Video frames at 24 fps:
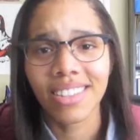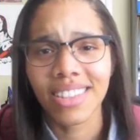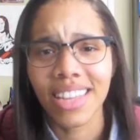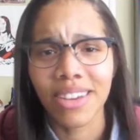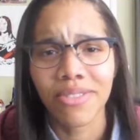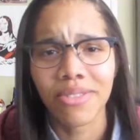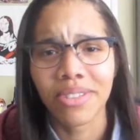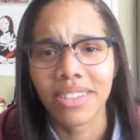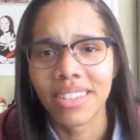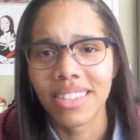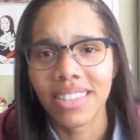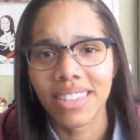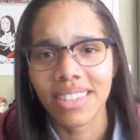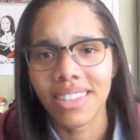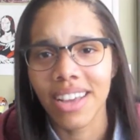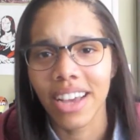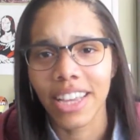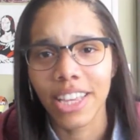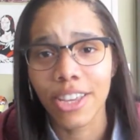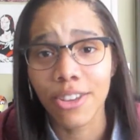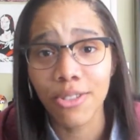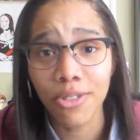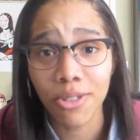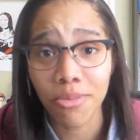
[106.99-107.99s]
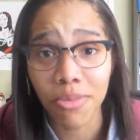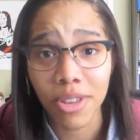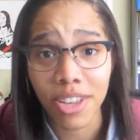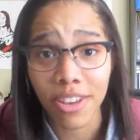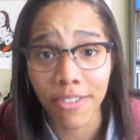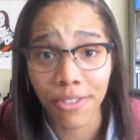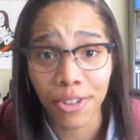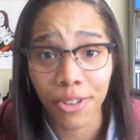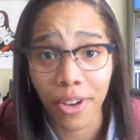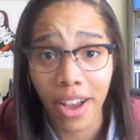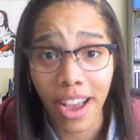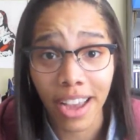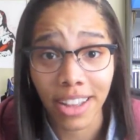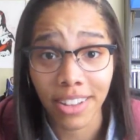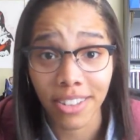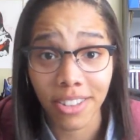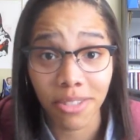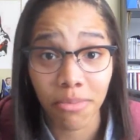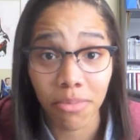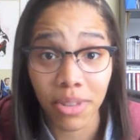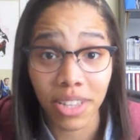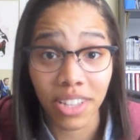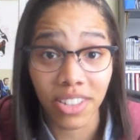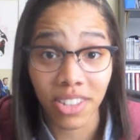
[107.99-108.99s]
They would accuse me of trying to
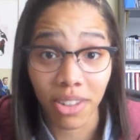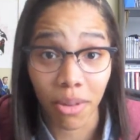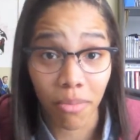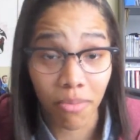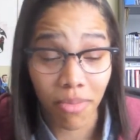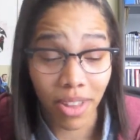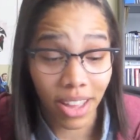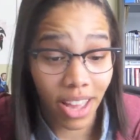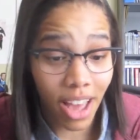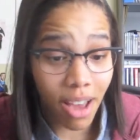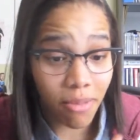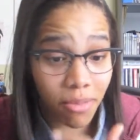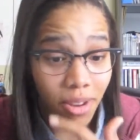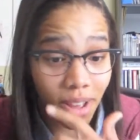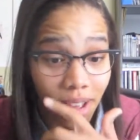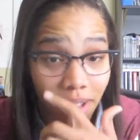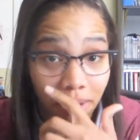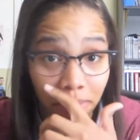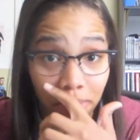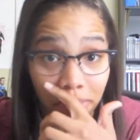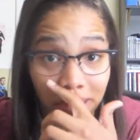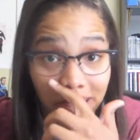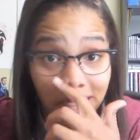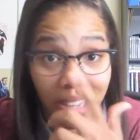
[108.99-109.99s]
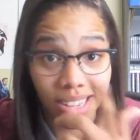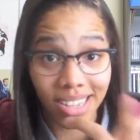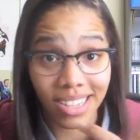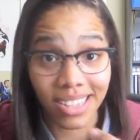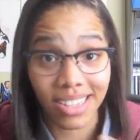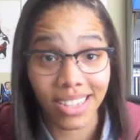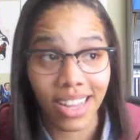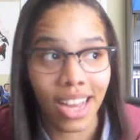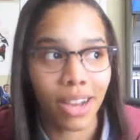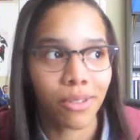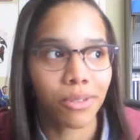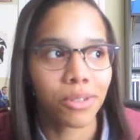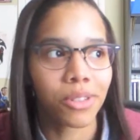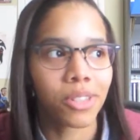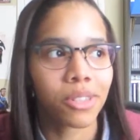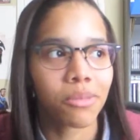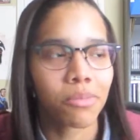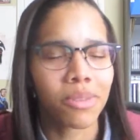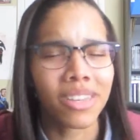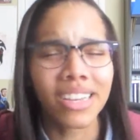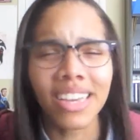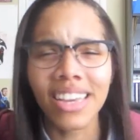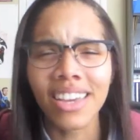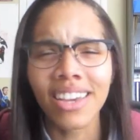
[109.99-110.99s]
be something I'm not because I was
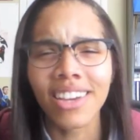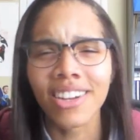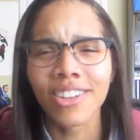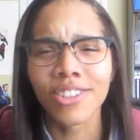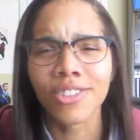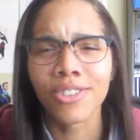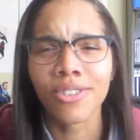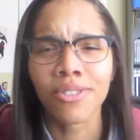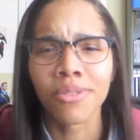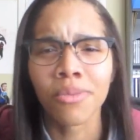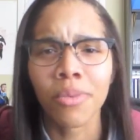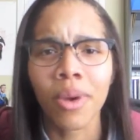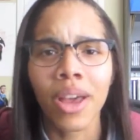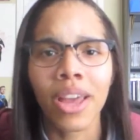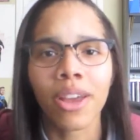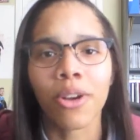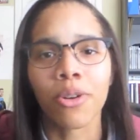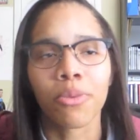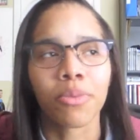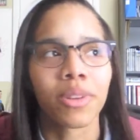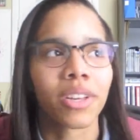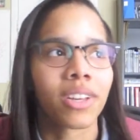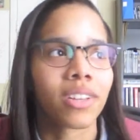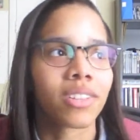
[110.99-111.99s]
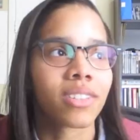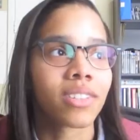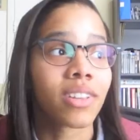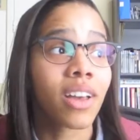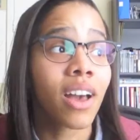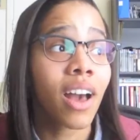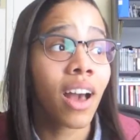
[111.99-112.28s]
speaking in a certain way or because